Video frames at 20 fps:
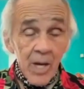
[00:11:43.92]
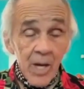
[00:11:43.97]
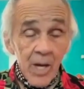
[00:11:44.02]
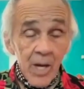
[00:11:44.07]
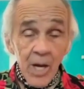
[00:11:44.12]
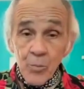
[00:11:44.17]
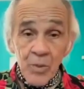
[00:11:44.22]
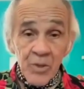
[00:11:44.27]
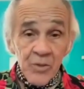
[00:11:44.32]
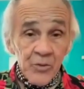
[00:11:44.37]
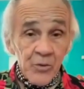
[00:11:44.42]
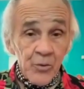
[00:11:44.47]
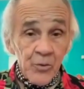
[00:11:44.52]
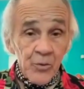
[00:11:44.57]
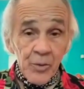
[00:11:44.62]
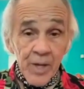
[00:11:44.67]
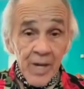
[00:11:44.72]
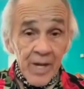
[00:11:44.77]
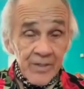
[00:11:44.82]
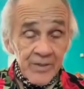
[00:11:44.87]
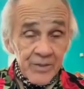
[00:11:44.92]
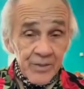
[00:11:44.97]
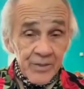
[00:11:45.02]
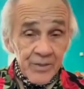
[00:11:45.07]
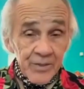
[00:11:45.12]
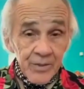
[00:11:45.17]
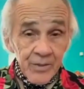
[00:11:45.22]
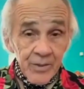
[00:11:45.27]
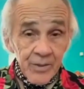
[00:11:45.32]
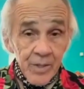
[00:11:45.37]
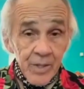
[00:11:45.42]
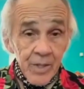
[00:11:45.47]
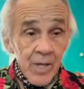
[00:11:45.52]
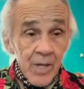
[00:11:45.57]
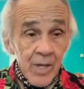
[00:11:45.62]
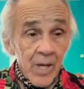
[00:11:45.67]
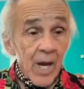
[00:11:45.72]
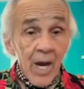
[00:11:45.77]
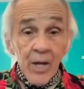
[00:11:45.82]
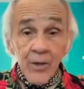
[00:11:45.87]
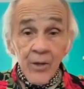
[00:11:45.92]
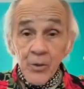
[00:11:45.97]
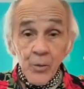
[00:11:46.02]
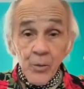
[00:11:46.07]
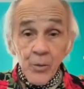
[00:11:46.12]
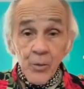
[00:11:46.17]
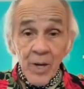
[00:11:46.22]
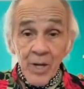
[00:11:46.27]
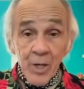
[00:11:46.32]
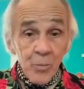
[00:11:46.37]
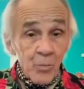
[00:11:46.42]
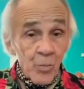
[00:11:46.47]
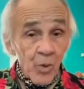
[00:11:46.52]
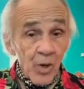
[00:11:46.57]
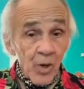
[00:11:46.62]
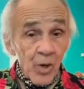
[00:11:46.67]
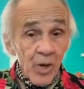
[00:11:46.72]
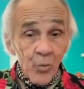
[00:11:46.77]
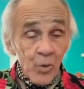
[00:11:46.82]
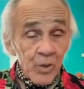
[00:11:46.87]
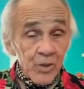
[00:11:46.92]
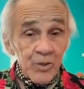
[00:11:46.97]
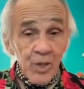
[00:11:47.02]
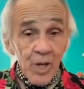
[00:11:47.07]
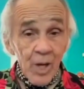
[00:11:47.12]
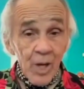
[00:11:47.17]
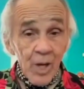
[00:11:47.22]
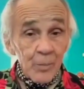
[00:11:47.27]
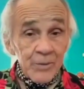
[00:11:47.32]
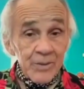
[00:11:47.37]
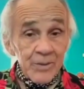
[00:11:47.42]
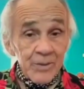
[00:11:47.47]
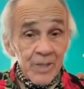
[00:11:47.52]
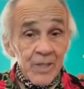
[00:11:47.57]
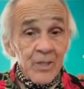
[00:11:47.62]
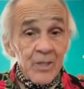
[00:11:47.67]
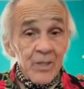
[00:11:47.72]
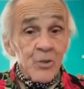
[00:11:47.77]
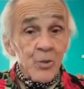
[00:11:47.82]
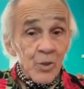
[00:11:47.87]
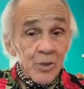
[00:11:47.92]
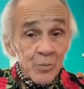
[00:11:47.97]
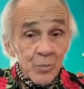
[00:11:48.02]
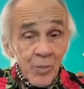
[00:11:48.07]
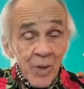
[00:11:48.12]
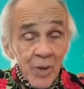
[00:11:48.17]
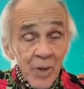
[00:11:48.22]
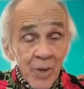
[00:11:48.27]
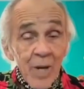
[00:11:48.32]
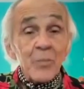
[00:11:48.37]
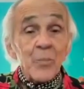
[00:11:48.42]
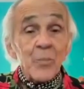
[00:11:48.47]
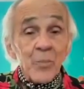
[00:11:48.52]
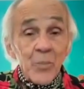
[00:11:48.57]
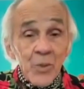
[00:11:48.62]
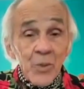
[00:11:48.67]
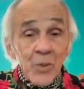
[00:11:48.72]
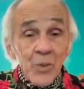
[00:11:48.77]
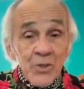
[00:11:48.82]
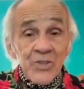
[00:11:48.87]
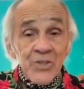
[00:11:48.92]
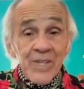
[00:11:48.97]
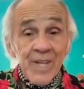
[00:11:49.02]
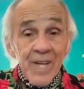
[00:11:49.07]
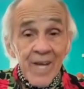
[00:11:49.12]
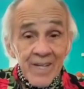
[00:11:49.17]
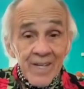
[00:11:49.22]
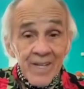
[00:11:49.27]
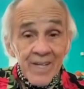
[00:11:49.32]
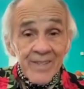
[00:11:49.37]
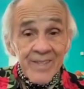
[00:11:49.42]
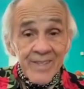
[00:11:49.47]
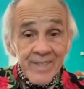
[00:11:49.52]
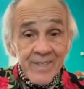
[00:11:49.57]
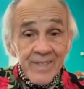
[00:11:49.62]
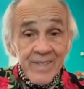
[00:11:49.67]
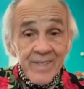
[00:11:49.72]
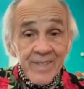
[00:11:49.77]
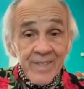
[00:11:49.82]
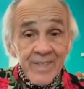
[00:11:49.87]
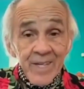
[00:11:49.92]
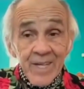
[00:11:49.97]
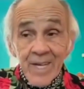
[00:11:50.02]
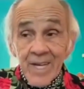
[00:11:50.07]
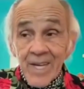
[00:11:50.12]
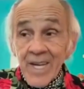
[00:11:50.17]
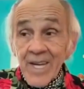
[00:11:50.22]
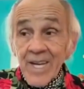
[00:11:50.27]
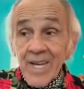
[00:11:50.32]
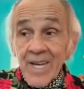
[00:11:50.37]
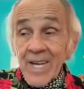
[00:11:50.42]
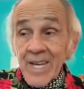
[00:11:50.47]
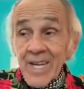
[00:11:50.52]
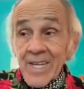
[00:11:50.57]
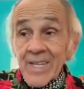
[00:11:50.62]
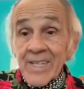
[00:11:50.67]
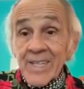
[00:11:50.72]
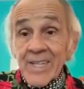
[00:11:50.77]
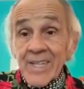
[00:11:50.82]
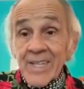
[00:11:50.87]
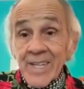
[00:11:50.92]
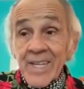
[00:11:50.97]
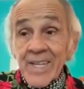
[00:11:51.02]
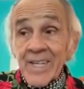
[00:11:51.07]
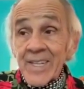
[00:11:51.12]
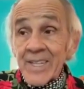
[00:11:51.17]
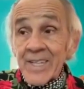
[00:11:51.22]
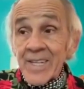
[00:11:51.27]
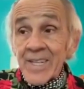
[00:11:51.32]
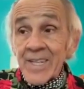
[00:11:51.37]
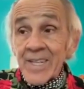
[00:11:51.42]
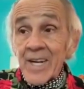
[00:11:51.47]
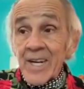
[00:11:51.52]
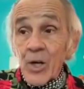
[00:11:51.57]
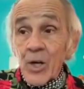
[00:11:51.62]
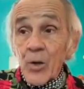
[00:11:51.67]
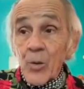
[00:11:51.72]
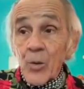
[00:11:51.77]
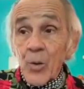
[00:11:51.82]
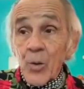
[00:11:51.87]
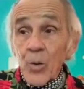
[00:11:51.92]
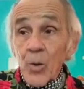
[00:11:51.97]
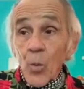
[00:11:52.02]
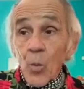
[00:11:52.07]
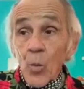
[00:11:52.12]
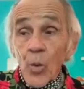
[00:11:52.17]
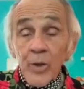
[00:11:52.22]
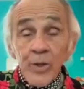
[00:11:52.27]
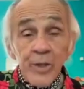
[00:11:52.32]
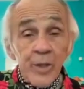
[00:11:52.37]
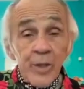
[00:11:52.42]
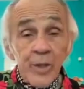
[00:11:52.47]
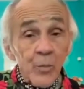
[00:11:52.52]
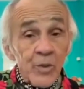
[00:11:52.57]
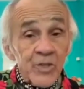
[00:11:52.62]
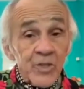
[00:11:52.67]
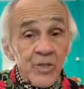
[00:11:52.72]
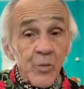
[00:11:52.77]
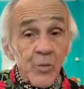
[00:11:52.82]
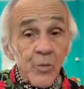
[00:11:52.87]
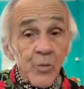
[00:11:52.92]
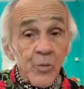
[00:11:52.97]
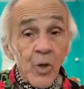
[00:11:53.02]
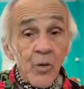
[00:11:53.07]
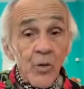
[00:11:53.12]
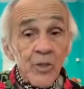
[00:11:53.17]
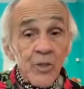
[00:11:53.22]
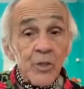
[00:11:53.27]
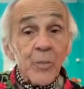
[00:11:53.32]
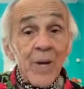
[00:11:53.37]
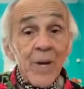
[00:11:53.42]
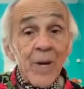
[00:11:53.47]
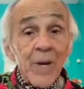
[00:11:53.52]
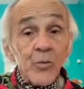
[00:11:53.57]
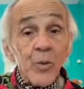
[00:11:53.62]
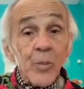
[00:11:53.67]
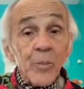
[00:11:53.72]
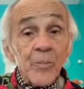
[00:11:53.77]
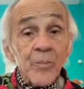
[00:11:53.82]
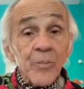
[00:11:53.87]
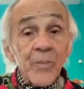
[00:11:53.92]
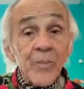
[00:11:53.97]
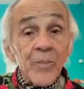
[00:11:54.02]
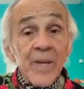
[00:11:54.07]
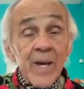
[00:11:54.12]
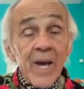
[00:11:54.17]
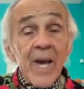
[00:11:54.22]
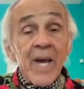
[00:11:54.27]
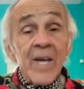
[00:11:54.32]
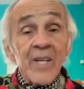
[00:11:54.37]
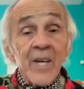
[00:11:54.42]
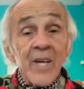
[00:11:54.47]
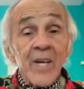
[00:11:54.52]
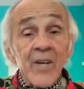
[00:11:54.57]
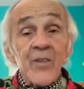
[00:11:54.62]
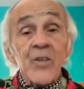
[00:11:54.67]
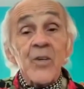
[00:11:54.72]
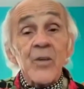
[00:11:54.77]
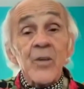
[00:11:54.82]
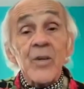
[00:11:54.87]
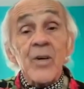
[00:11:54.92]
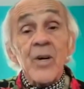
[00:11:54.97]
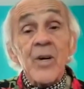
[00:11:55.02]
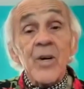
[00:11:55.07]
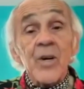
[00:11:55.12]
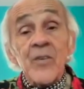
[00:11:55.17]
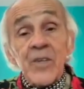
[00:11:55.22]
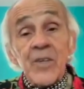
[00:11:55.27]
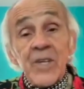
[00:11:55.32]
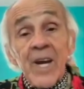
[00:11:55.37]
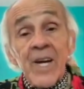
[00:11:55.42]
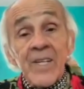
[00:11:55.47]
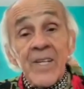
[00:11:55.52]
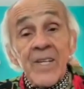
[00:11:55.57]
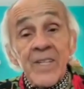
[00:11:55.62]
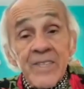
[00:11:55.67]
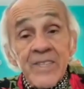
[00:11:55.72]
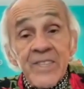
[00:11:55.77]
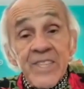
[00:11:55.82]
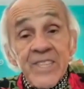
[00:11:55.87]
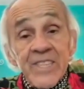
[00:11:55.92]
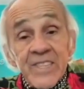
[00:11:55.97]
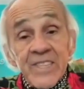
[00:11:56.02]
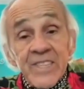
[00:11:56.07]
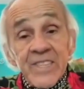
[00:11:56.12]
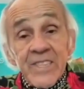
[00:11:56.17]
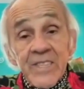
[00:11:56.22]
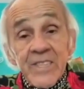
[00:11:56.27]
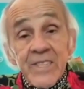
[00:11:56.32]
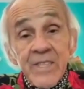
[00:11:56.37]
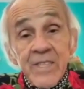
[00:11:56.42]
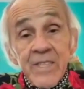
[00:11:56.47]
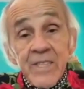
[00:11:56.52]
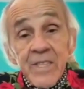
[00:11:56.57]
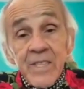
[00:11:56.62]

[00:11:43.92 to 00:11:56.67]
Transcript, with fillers: I've been through cancer. I do my improv workshops, so it's my personality in in uh, working with children on the spectrum and other other kind of diseases.